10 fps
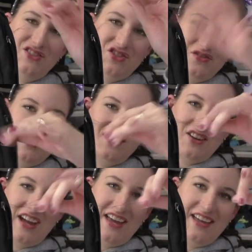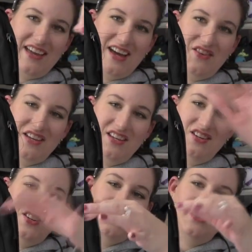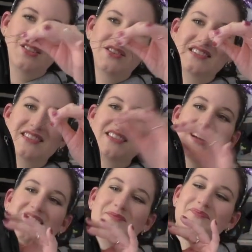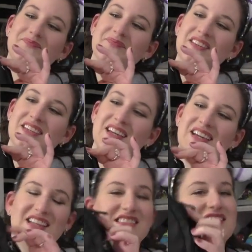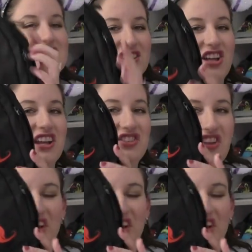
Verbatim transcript: strings are hanging out here, so it's seen a lot of